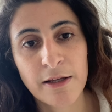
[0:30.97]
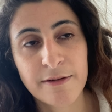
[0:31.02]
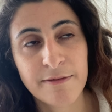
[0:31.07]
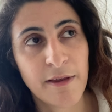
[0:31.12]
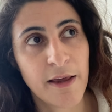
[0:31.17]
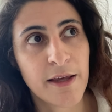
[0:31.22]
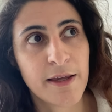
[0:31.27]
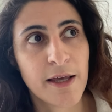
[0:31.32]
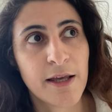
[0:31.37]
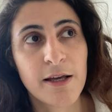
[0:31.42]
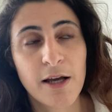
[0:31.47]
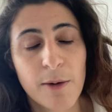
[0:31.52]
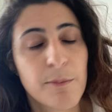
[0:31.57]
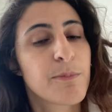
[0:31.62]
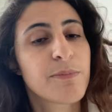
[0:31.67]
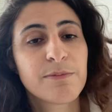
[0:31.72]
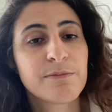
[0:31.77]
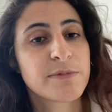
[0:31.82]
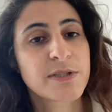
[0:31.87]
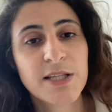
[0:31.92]
taking
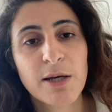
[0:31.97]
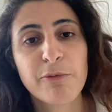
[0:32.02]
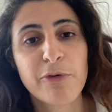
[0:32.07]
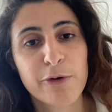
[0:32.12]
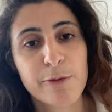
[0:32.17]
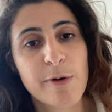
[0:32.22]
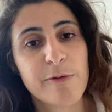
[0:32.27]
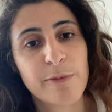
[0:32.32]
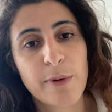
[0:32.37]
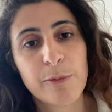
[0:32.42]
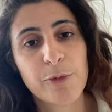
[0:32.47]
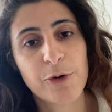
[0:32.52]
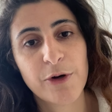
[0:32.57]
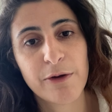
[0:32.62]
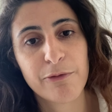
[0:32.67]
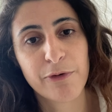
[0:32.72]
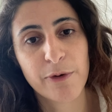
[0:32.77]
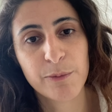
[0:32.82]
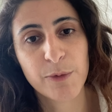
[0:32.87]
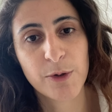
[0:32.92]
up some form of memory
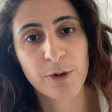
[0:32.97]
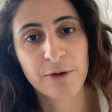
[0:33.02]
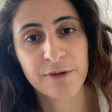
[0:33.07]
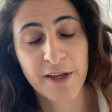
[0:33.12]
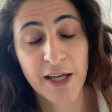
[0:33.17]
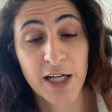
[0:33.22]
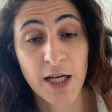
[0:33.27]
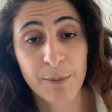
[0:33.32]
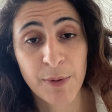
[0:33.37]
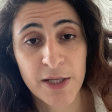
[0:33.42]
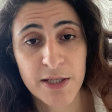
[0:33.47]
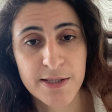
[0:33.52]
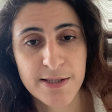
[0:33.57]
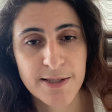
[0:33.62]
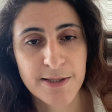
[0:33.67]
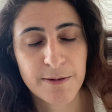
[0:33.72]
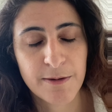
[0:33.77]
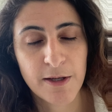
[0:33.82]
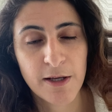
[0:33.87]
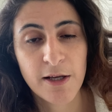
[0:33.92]
from your
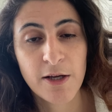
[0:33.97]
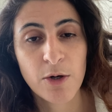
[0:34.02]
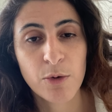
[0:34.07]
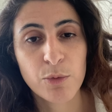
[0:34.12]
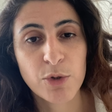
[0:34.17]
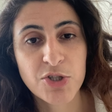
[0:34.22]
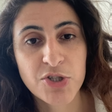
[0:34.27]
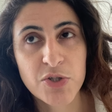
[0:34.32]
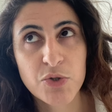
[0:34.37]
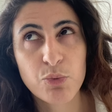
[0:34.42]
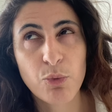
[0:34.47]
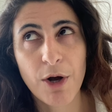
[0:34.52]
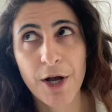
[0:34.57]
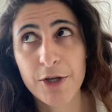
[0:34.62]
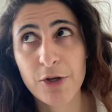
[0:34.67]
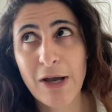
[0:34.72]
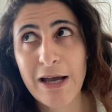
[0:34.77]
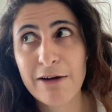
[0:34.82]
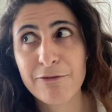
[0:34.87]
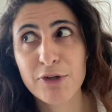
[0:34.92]
database, which is why
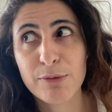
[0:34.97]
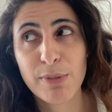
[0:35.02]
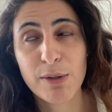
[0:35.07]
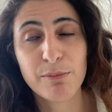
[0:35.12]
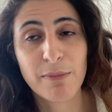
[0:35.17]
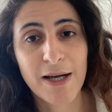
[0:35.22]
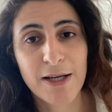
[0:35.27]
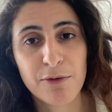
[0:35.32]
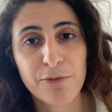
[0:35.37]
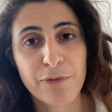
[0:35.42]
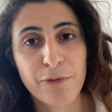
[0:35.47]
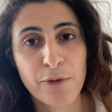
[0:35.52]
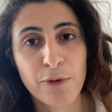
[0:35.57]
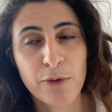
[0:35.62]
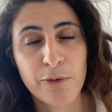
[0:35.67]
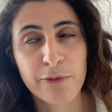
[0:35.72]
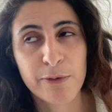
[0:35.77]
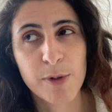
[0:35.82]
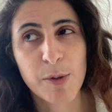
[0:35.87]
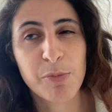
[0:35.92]
you have to be mindful
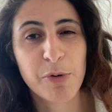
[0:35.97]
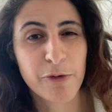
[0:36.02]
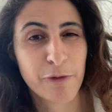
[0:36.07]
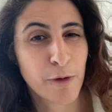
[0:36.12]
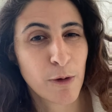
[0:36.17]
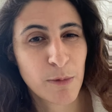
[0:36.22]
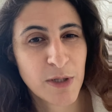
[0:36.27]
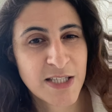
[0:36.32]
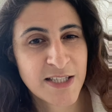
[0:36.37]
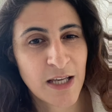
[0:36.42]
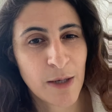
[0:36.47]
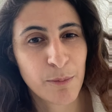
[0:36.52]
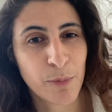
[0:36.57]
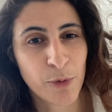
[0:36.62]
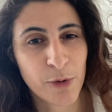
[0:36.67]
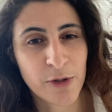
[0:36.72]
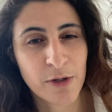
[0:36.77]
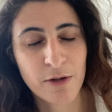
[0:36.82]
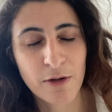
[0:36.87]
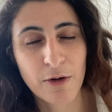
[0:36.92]
from a performance
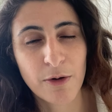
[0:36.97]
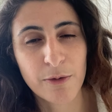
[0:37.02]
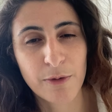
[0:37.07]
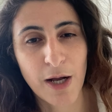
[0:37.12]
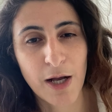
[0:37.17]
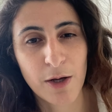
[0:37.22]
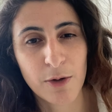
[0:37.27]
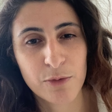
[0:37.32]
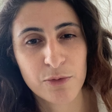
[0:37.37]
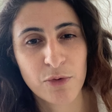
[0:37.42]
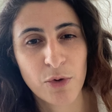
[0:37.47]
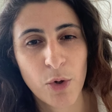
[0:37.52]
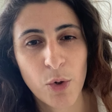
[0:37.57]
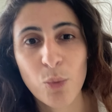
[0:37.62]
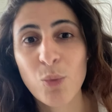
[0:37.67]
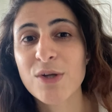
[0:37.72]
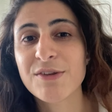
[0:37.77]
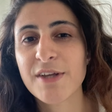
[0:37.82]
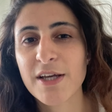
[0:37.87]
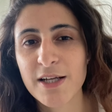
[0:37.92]
standpoint around
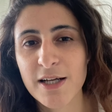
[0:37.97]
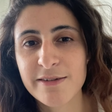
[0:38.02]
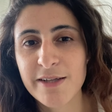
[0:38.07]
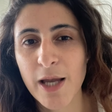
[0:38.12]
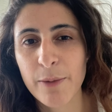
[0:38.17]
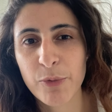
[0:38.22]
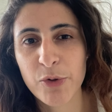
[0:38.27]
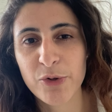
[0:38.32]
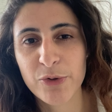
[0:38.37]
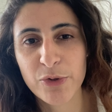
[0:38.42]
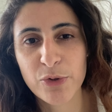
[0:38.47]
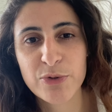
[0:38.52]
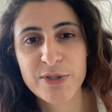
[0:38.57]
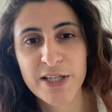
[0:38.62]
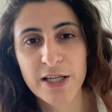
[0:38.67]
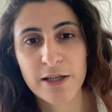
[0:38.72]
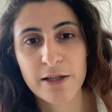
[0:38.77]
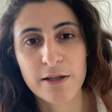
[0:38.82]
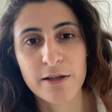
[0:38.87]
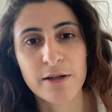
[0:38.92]
what data type you're
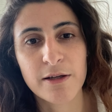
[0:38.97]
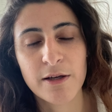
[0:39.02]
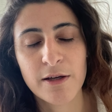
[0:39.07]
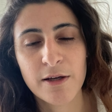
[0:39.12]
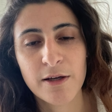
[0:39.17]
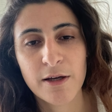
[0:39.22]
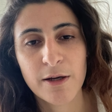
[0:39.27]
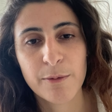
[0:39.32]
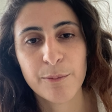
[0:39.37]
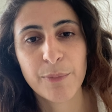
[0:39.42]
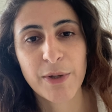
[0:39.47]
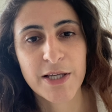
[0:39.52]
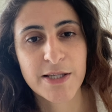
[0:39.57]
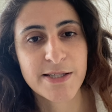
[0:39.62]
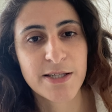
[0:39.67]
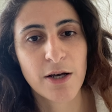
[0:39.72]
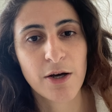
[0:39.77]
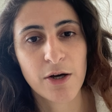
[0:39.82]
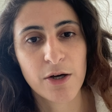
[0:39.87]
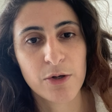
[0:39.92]
using
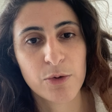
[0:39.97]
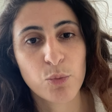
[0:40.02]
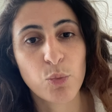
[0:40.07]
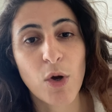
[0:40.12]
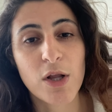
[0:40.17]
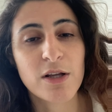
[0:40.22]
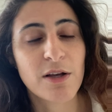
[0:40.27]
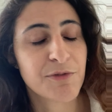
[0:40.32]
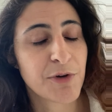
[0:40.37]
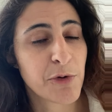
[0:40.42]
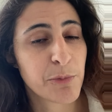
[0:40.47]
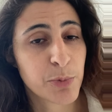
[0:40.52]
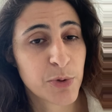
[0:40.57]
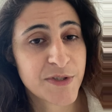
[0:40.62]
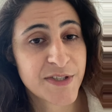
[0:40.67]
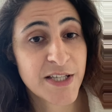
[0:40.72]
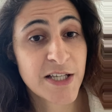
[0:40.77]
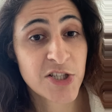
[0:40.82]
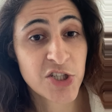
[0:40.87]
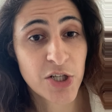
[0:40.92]
based on what level of
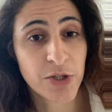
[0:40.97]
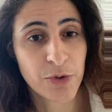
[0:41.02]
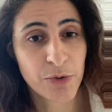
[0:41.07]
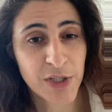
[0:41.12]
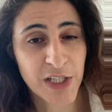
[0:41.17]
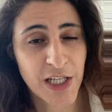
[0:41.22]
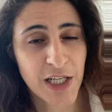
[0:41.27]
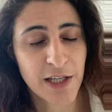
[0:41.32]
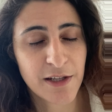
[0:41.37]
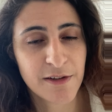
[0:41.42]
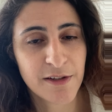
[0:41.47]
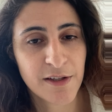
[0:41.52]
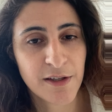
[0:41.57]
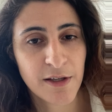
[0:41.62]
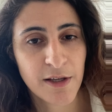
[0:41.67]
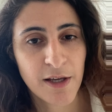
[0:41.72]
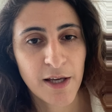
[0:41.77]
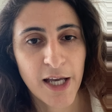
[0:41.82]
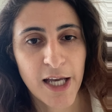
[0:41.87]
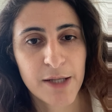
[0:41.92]
precision you need,
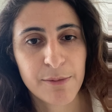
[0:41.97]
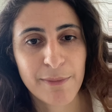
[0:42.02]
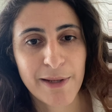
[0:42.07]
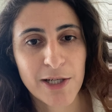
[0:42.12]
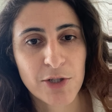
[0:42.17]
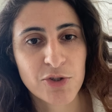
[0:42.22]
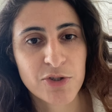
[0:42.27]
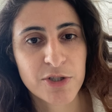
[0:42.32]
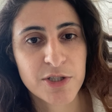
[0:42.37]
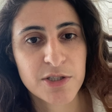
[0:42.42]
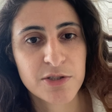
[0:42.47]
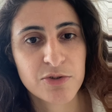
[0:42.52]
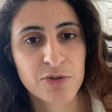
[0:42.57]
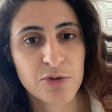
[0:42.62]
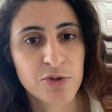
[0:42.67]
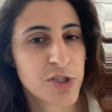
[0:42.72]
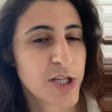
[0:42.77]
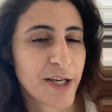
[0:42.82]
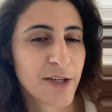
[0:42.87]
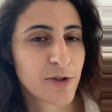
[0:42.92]
and make sure to
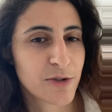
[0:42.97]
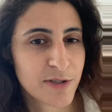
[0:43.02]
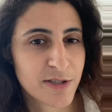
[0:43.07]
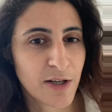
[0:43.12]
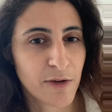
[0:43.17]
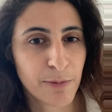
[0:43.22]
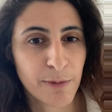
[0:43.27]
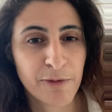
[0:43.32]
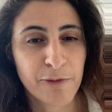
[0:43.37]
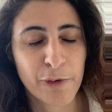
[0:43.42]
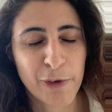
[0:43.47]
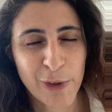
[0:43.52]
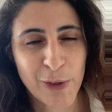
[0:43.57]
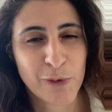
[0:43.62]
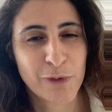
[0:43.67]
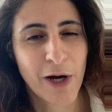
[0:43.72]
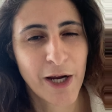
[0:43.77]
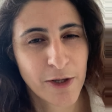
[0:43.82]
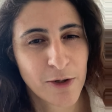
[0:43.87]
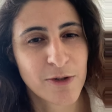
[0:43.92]
check yourself before you
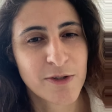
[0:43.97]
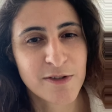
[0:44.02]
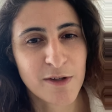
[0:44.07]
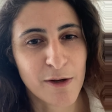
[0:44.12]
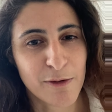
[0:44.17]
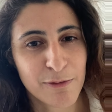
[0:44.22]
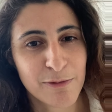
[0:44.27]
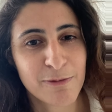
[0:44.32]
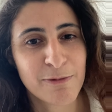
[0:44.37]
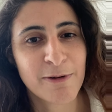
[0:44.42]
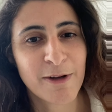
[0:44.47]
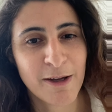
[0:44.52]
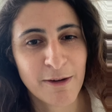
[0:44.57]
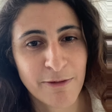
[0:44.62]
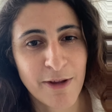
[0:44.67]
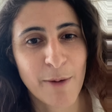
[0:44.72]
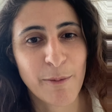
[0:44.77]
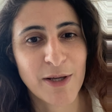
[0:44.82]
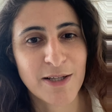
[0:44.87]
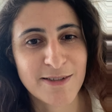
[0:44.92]
wreck yourself, if
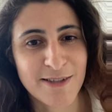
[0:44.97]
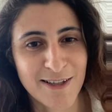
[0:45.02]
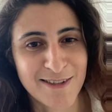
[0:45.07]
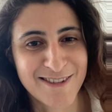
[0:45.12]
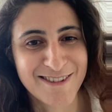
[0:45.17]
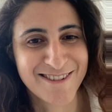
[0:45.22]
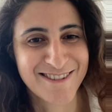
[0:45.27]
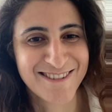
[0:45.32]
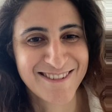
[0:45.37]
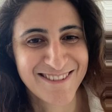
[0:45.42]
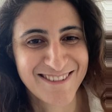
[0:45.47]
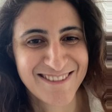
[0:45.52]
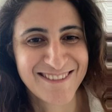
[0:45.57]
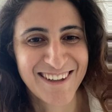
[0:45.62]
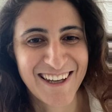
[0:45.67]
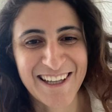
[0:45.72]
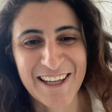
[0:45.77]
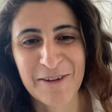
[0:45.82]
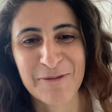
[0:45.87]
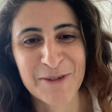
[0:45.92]
that makes sense. I
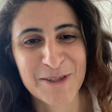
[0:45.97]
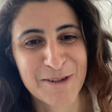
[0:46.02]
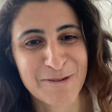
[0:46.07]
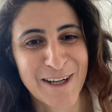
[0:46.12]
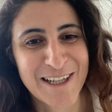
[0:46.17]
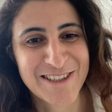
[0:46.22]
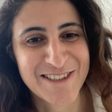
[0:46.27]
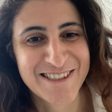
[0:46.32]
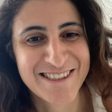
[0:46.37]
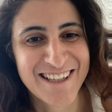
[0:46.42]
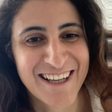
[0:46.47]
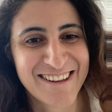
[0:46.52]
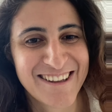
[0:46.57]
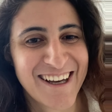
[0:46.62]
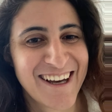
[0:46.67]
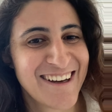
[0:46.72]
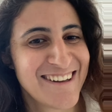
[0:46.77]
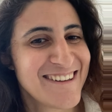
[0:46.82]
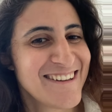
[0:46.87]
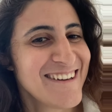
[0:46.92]
can't believe I just said
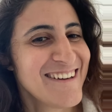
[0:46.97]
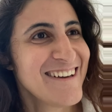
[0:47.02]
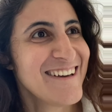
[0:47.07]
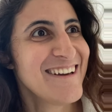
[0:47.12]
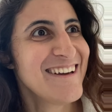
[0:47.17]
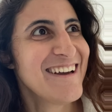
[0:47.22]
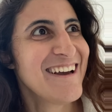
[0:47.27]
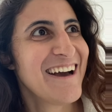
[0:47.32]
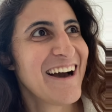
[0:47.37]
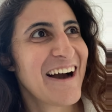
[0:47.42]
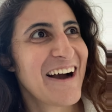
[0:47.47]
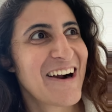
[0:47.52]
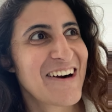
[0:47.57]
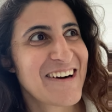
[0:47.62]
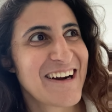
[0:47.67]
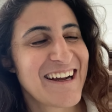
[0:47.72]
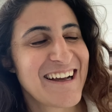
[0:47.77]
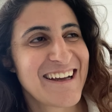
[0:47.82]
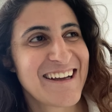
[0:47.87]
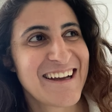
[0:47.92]
that. All
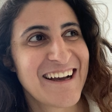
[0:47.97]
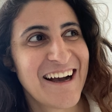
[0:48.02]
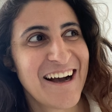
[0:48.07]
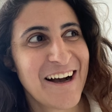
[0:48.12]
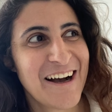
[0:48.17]
right,